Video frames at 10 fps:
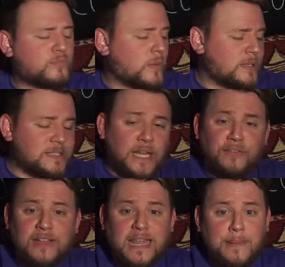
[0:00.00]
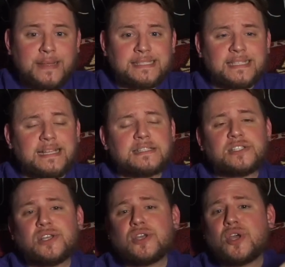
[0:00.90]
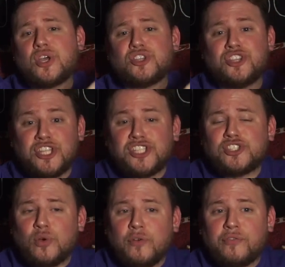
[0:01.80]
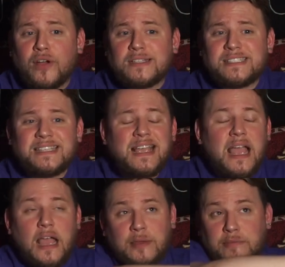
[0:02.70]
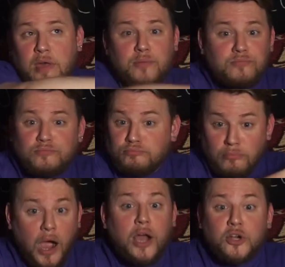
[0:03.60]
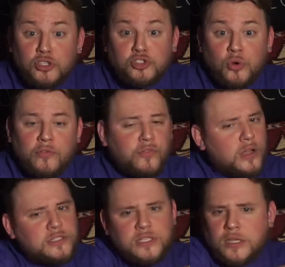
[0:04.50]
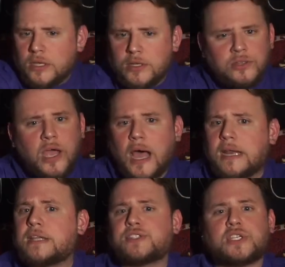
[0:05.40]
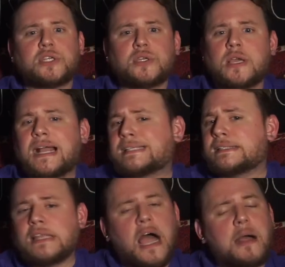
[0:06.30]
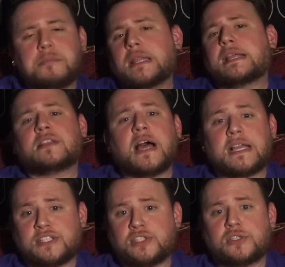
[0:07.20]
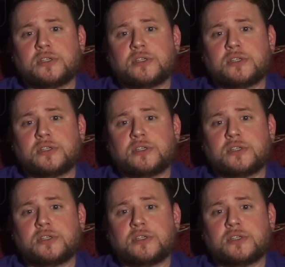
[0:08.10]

Stuff like that makes sense. These storefronts and modern storefronts, not easy. It's not plate glass.